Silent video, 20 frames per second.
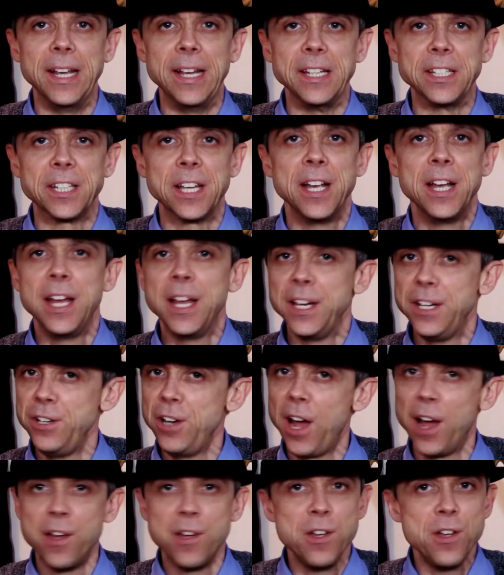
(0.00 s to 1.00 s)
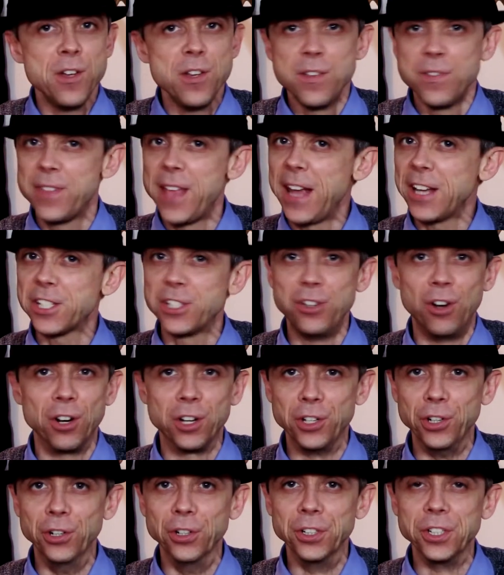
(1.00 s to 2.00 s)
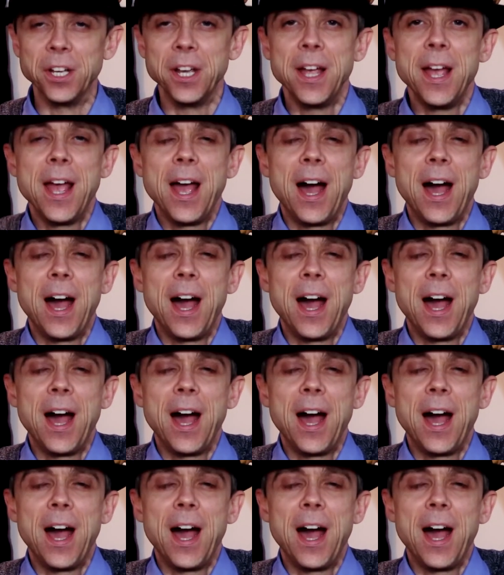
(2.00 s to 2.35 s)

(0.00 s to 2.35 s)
is. No, that's not good.